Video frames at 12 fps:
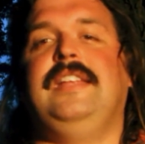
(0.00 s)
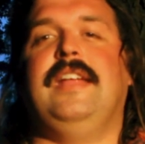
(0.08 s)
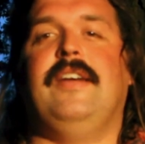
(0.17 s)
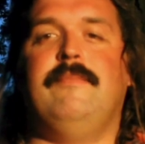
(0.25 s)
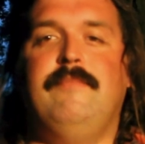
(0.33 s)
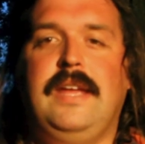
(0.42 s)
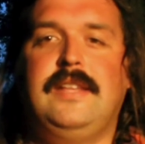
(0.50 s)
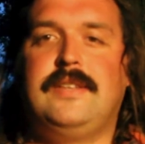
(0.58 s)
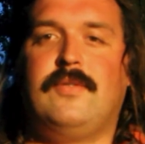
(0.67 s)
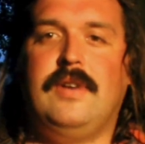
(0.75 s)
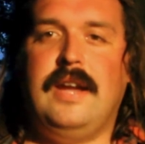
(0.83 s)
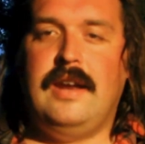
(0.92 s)
Now, the main
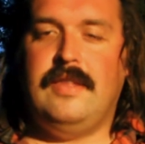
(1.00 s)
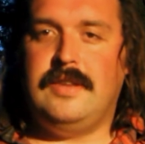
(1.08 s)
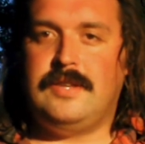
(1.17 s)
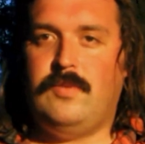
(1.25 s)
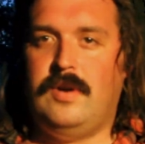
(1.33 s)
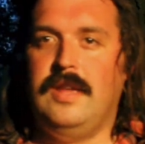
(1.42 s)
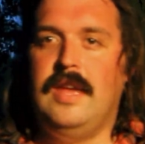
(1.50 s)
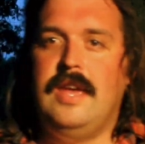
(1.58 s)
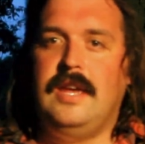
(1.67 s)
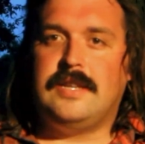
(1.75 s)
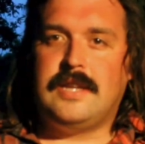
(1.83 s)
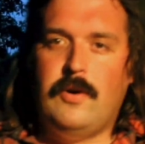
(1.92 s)
story out of this one
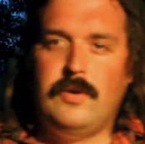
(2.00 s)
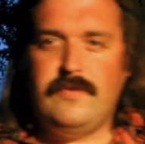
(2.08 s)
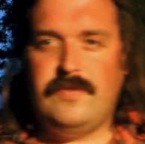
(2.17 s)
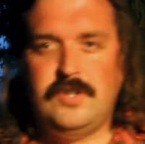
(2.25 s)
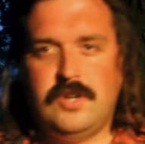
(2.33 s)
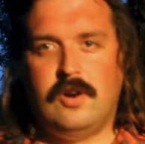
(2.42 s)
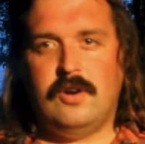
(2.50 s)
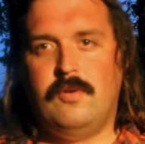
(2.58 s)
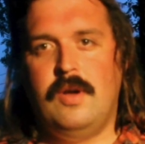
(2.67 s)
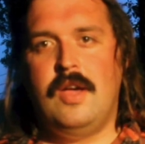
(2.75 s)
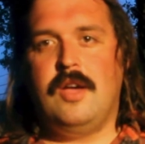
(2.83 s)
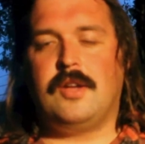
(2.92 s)
is Cody Fajardo
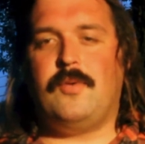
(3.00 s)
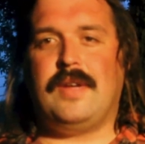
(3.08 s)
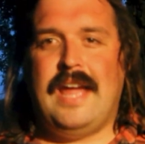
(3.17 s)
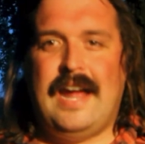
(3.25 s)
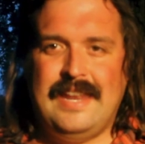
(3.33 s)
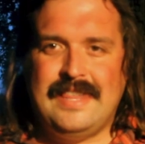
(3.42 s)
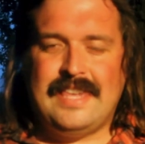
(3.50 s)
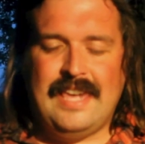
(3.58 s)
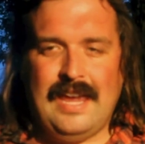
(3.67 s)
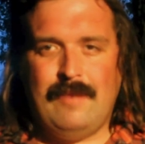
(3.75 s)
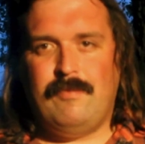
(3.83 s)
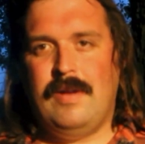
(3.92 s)
going out of the
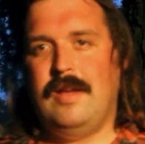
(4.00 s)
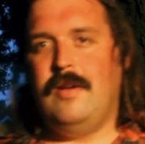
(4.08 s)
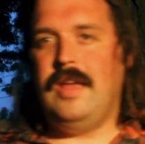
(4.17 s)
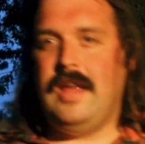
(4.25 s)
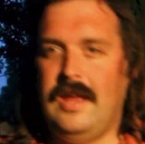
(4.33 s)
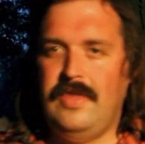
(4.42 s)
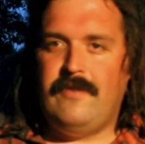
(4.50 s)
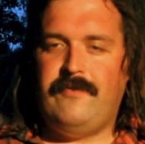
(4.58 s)
game in the